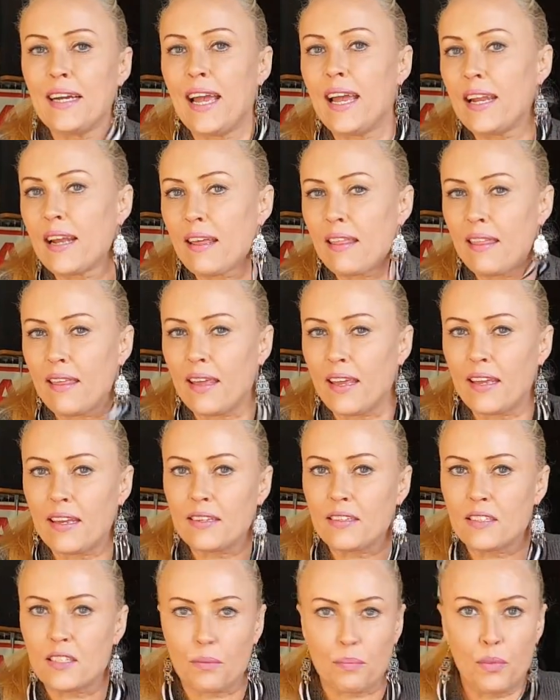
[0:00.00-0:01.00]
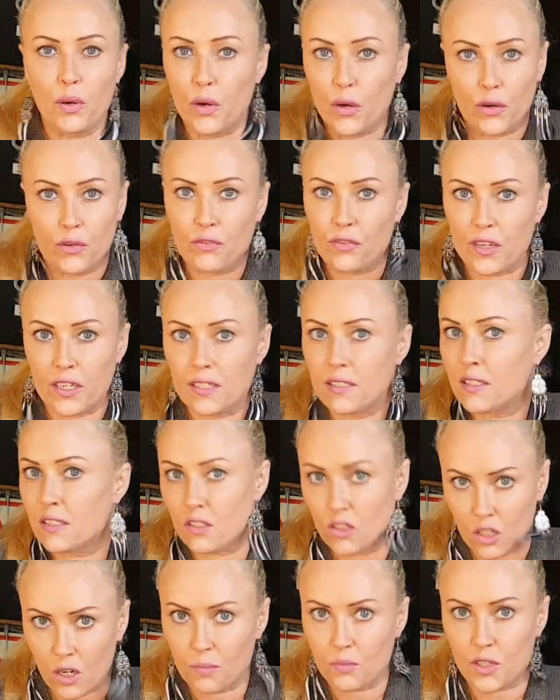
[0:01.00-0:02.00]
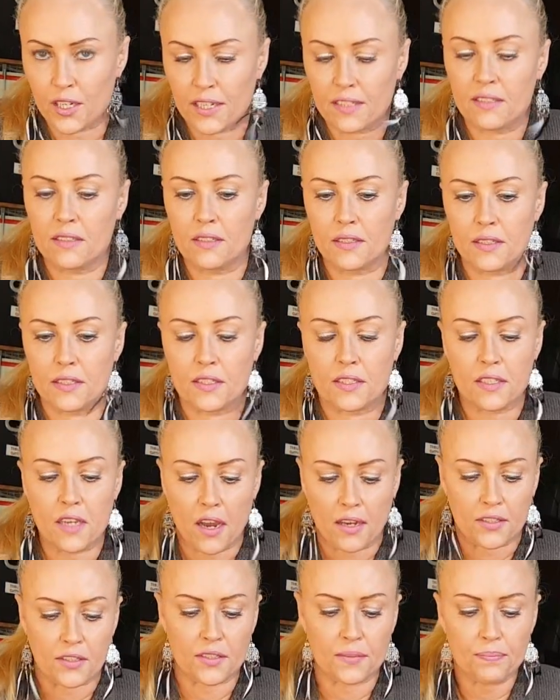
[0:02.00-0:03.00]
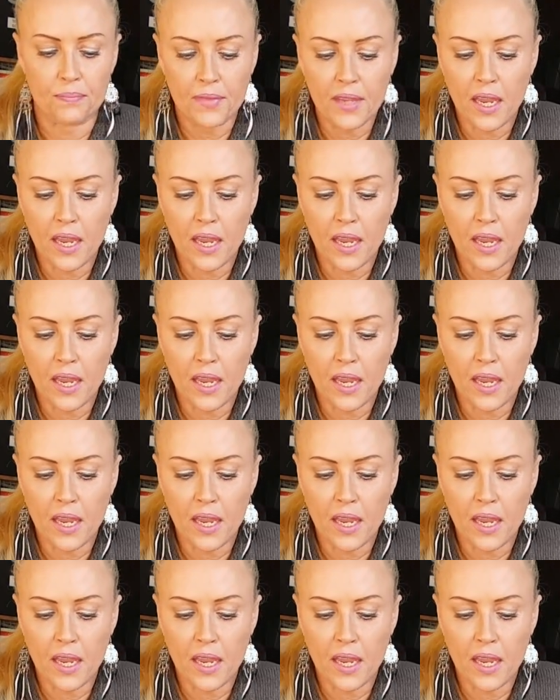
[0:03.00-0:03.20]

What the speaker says: and I think it's a perfect subject to discuss.